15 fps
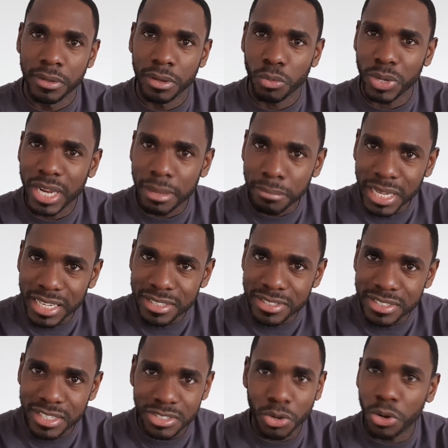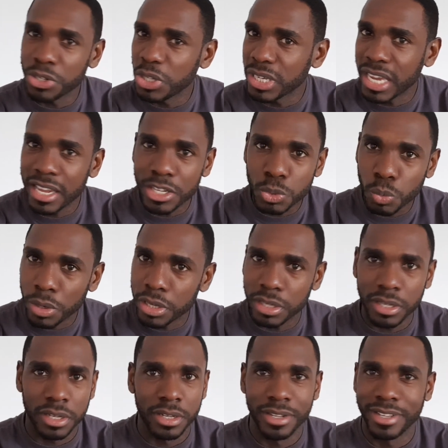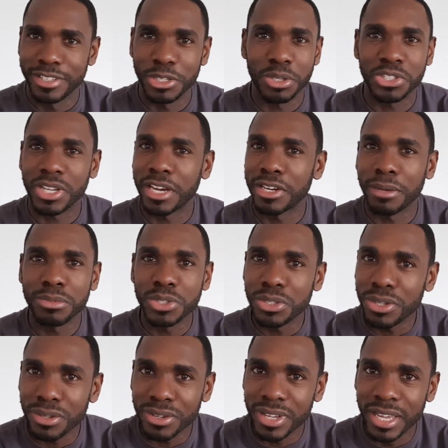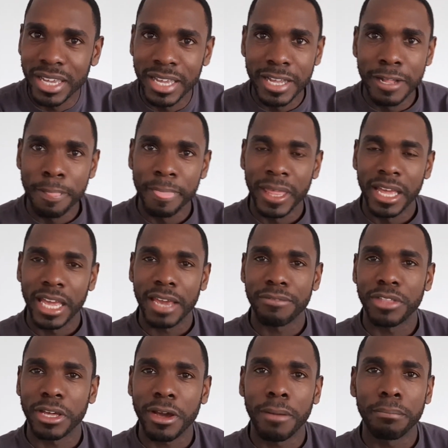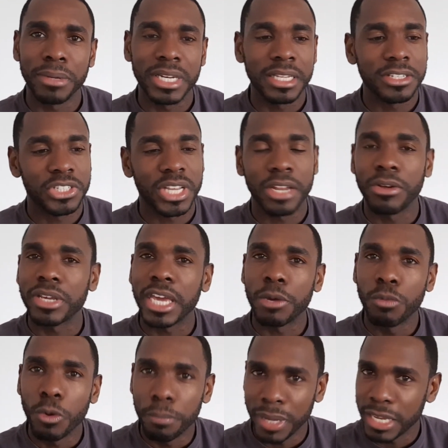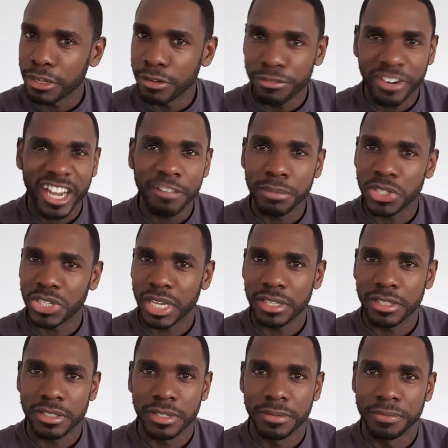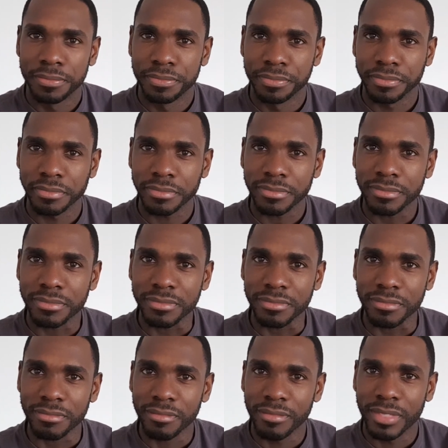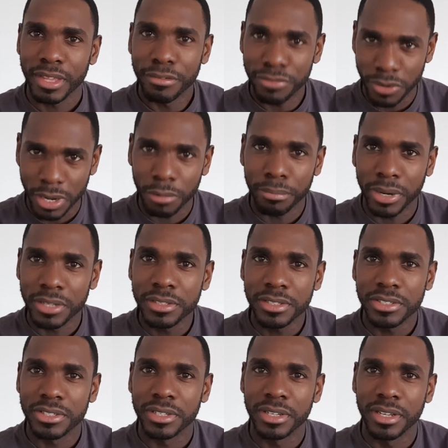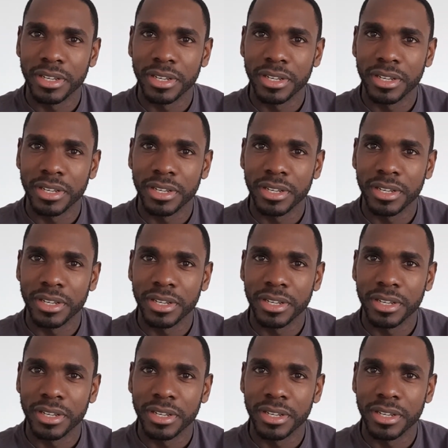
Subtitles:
What that means is all you get is what you signed up to do. If the company said, okay, we'll pay you 5% for our bonds